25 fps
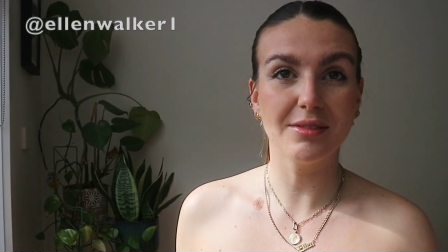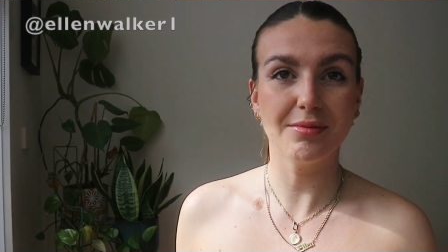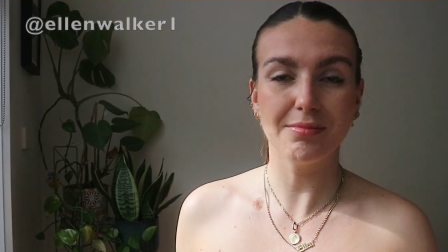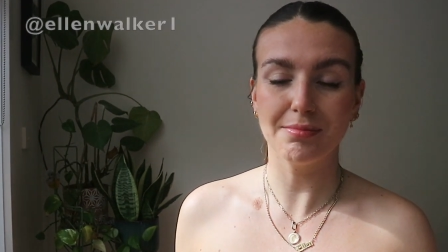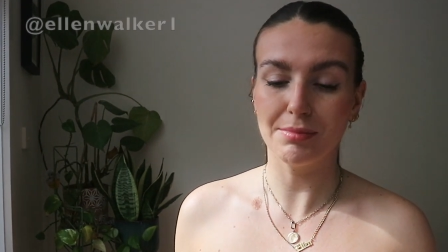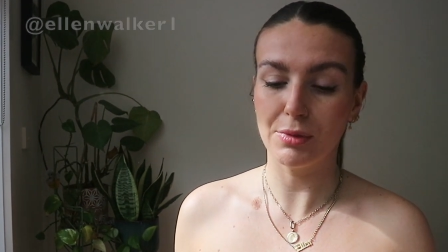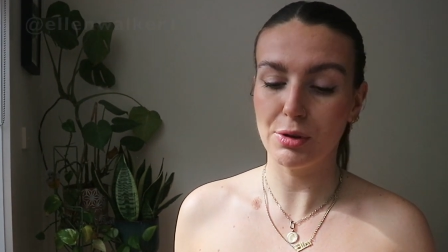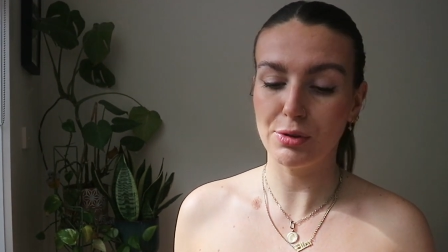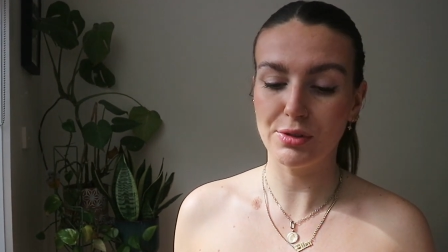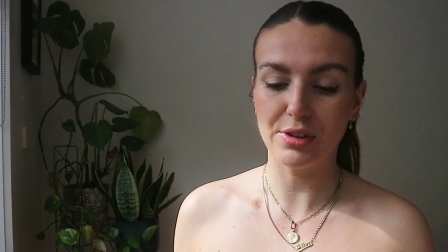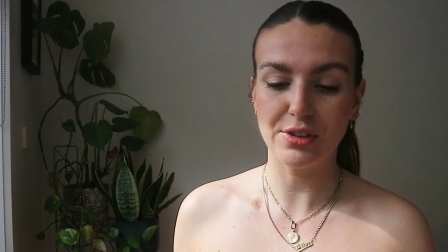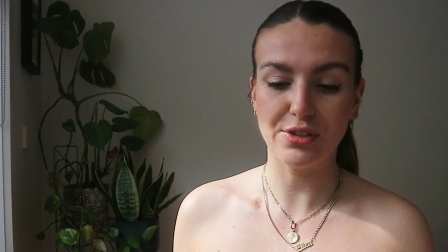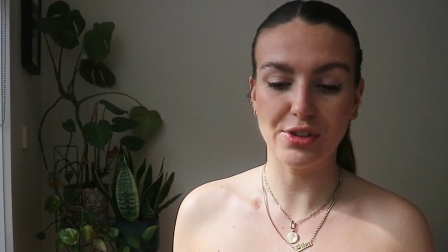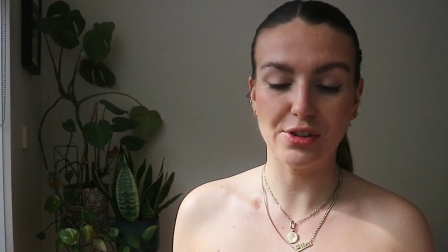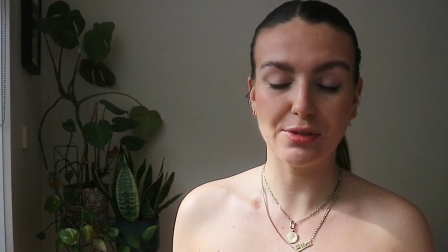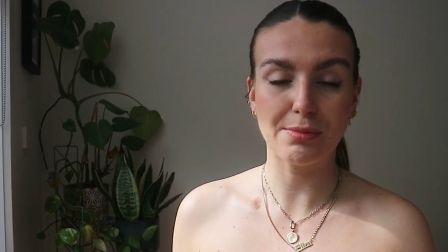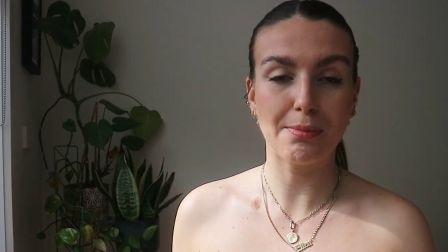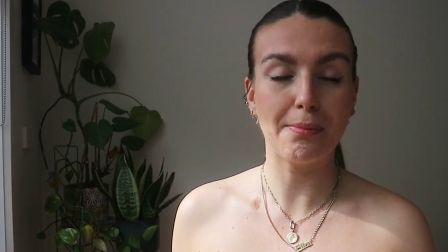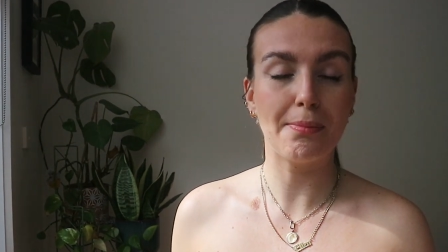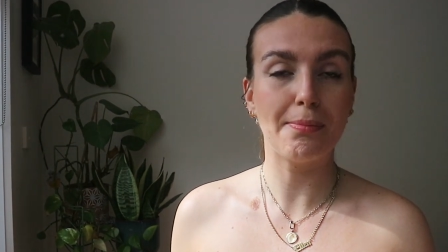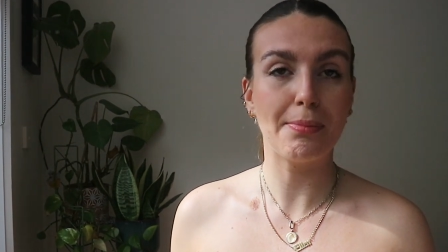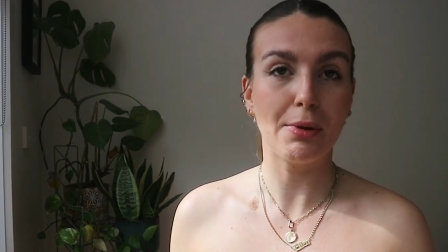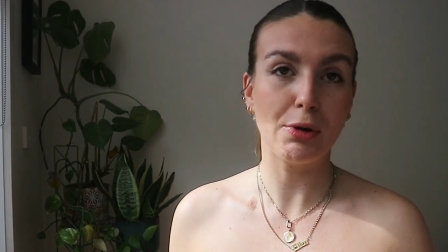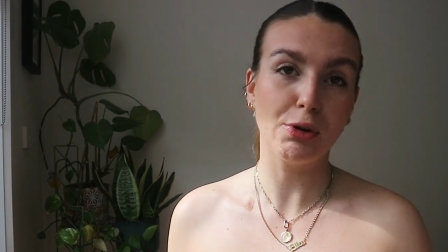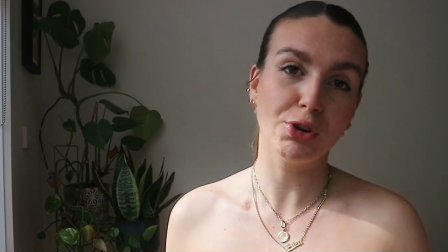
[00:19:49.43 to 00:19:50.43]
Moose is just
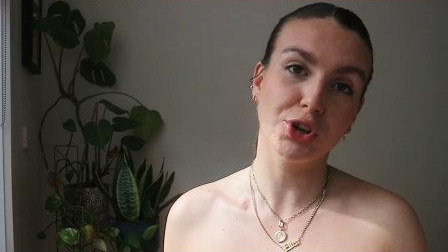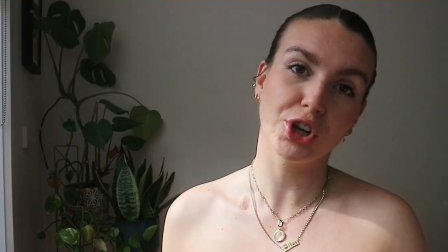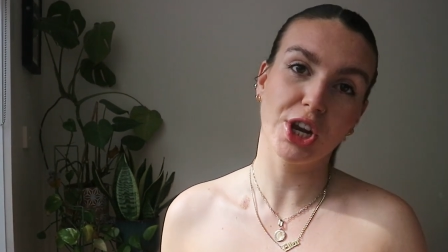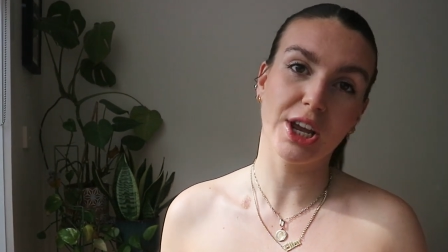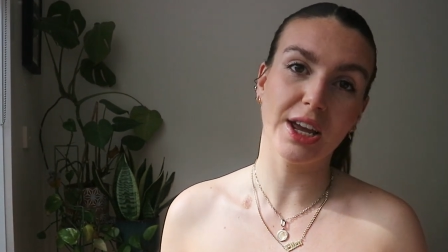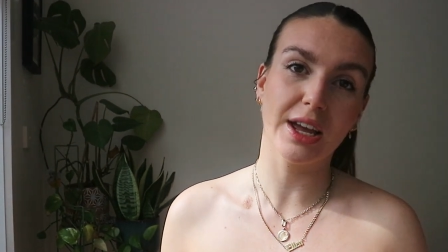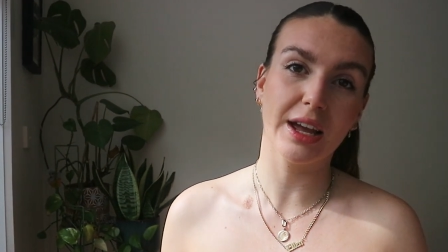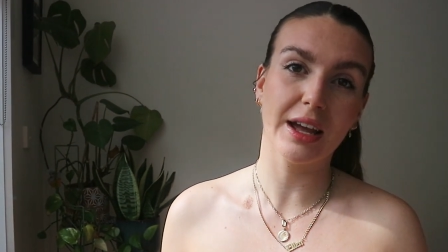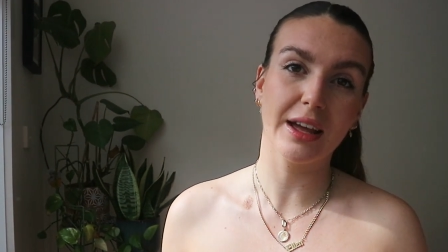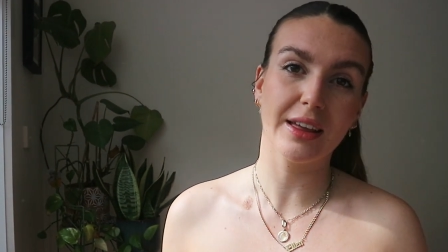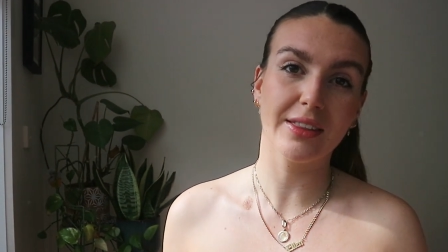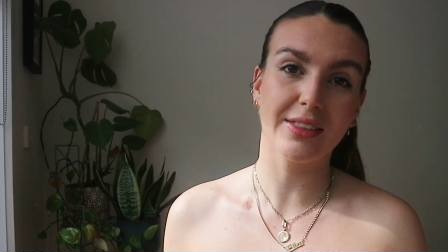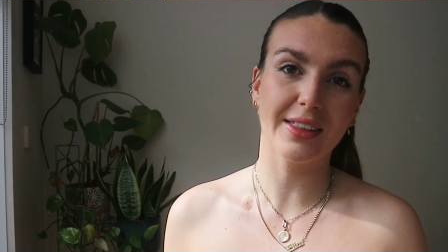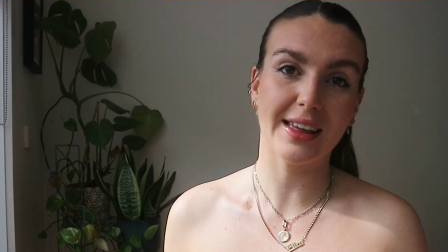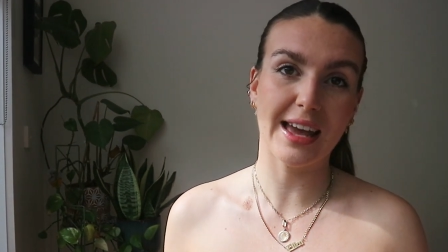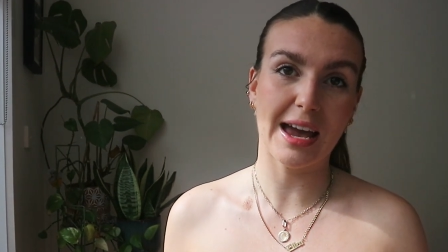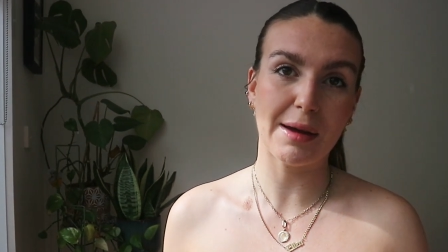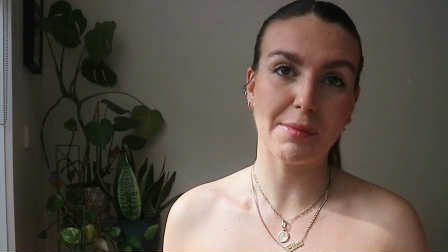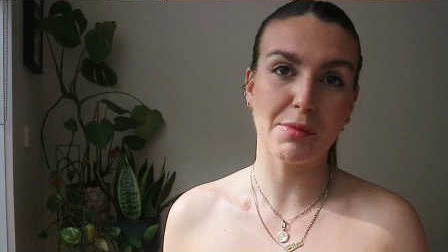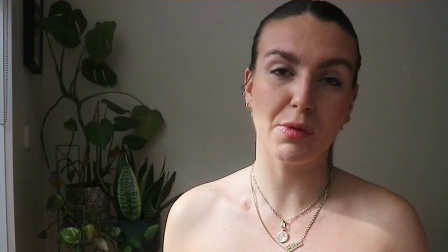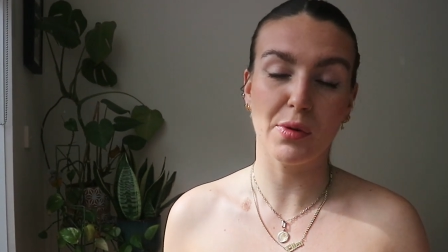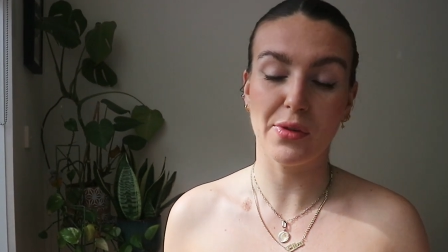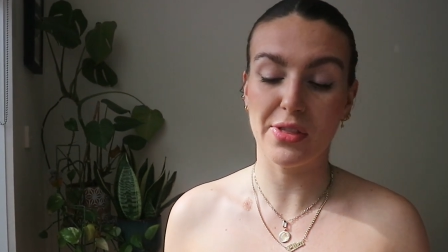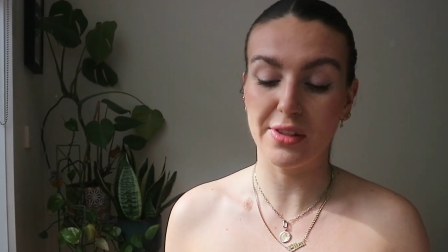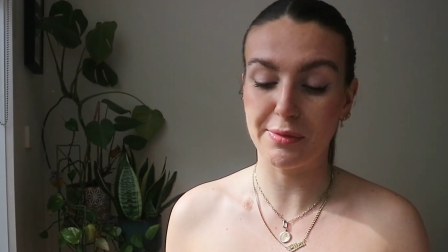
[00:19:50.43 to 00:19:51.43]
booshing the
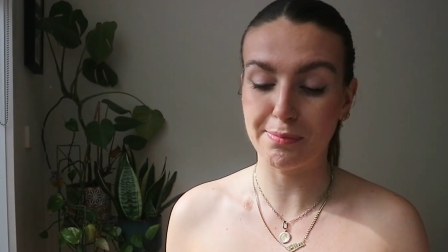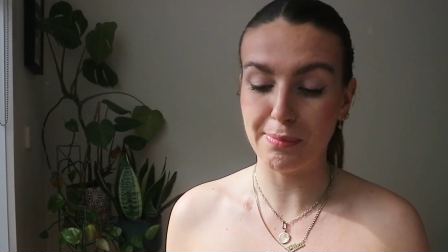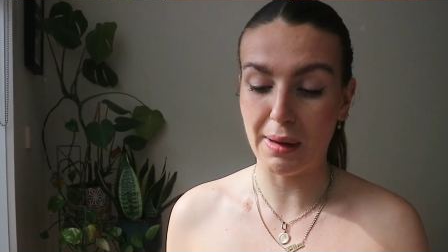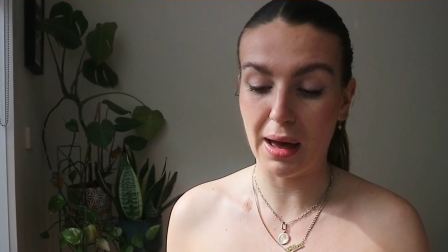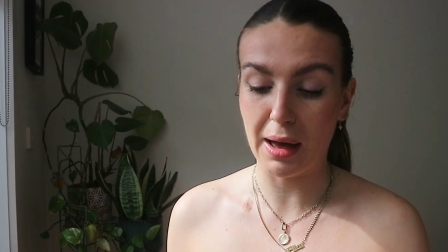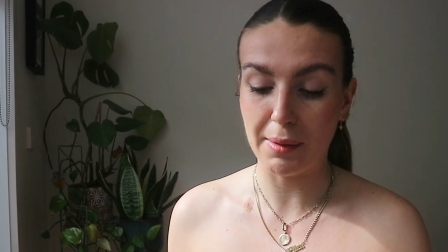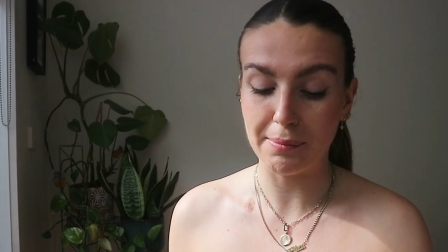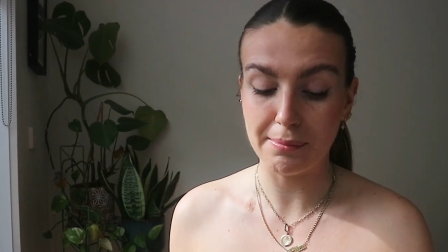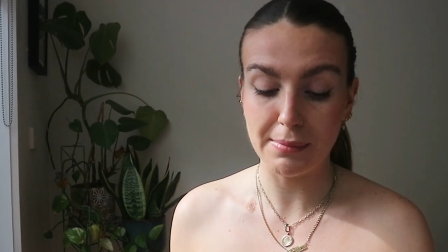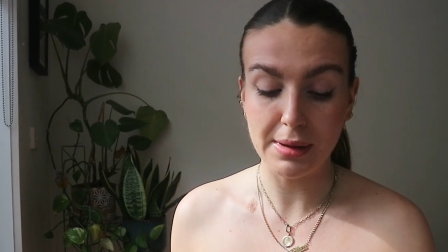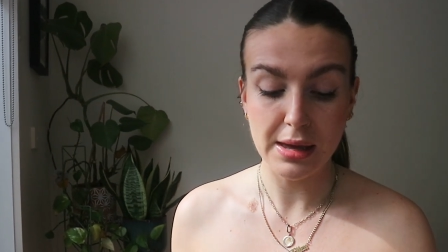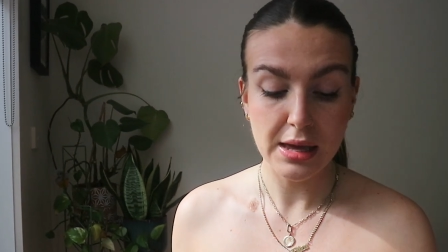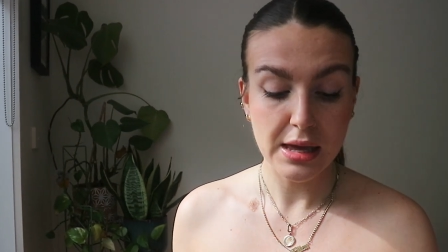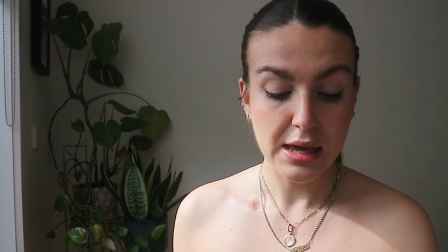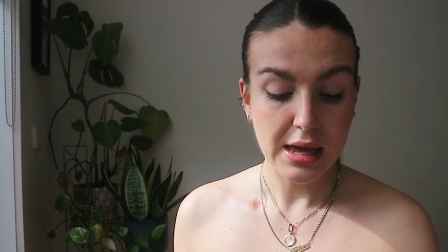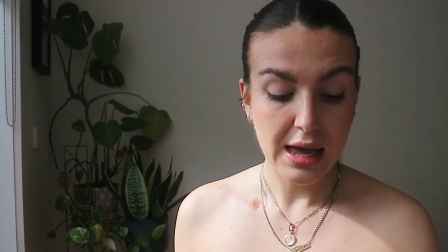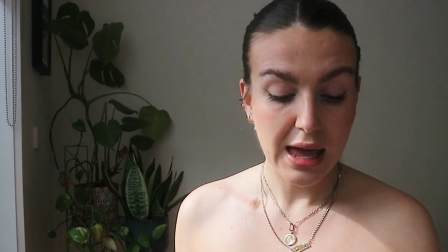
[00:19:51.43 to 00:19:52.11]
camera with his bum.